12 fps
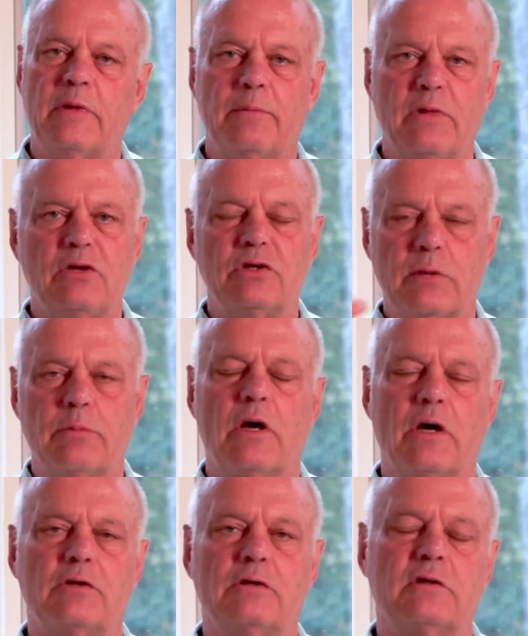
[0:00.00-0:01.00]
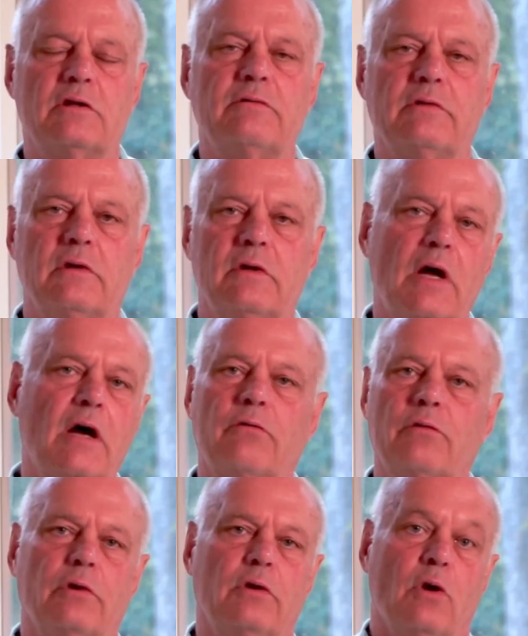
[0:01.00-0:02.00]
I mean subconscious living and not
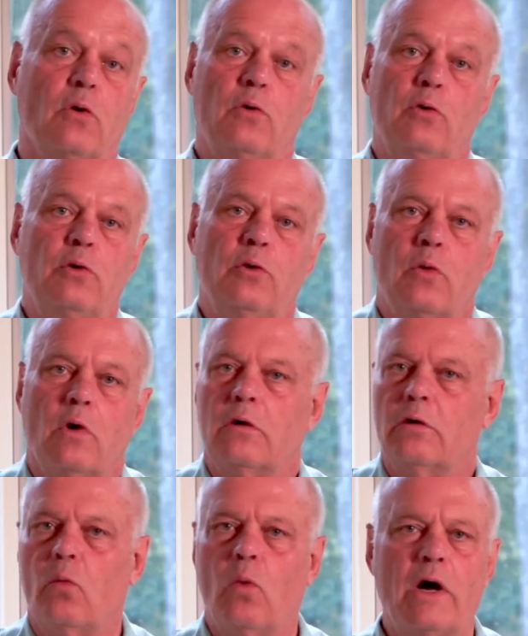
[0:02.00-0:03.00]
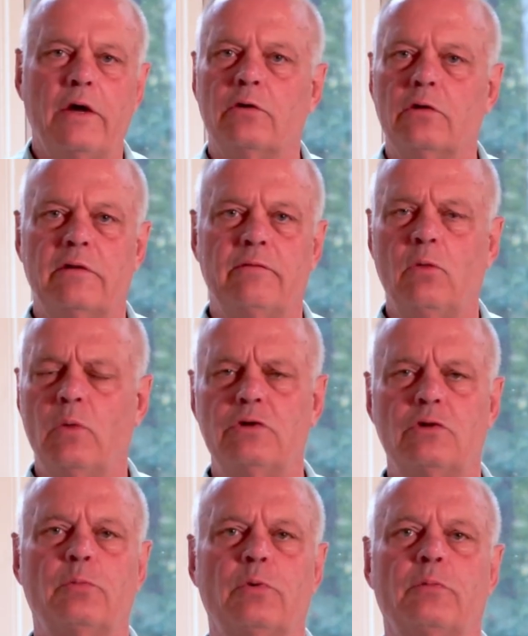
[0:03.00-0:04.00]
really know who you are or why you're living,
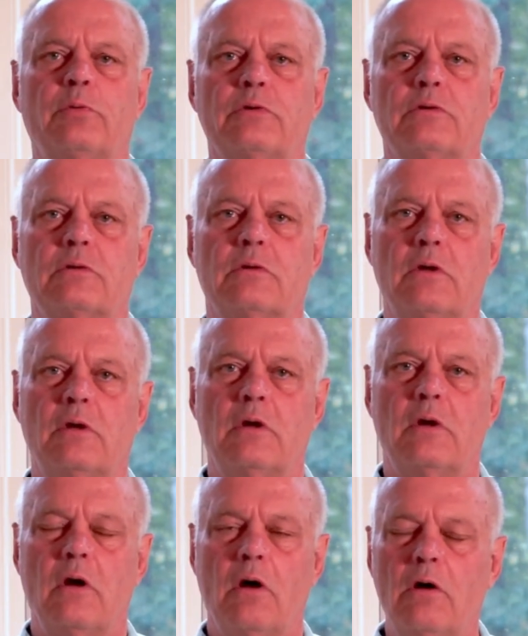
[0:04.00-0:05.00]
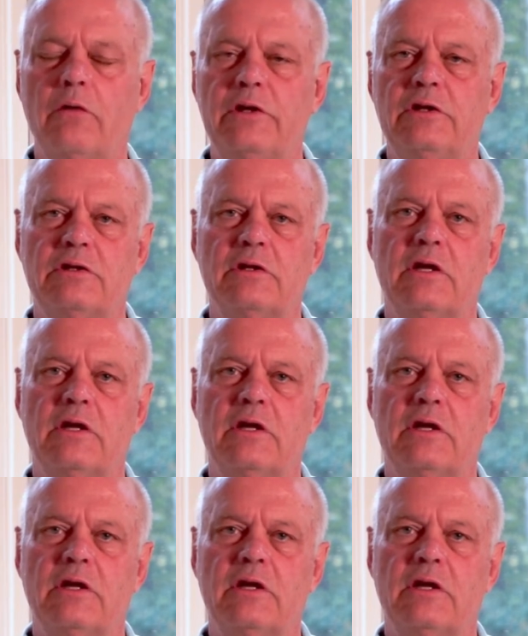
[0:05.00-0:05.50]
what's your purpose. All these